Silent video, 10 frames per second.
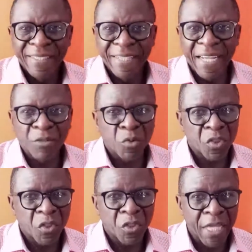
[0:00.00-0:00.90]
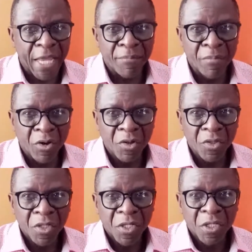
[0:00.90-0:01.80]
and was not able
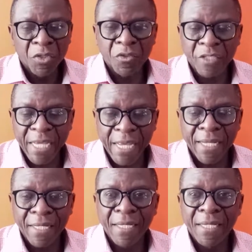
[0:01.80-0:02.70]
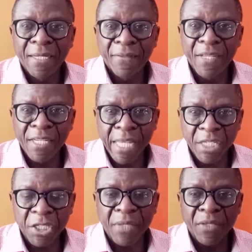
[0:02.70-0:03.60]
to tell the
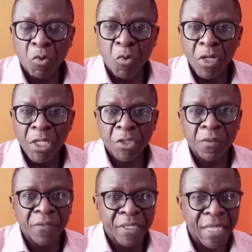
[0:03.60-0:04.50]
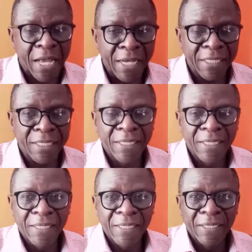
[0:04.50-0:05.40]
nature and the quality of his act
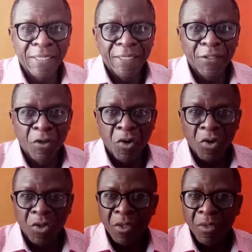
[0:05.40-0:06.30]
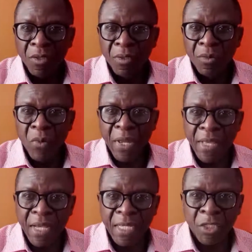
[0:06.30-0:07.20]
nor
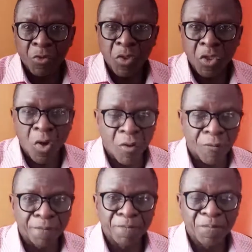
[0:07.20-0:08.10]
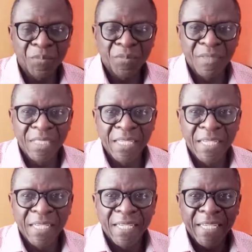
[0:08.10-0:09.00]
whether it was wrong
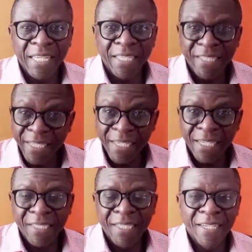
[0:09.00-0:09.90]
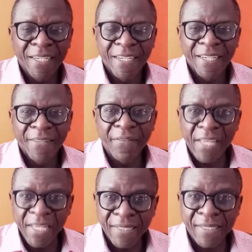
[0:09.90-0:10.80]
indeed
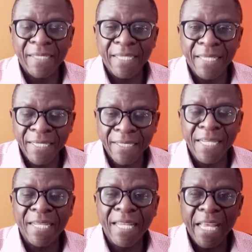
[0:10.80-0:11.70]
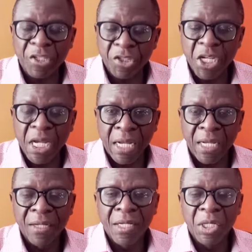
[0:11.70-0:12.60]
this is the nature
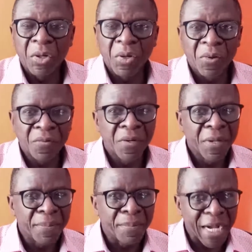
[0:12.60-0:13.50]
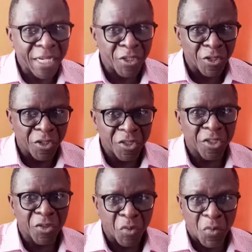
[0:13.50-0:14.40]
of
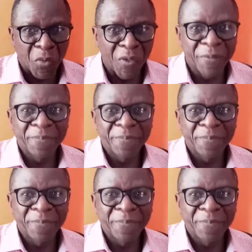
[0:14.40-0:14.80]
MacNaughton Rule.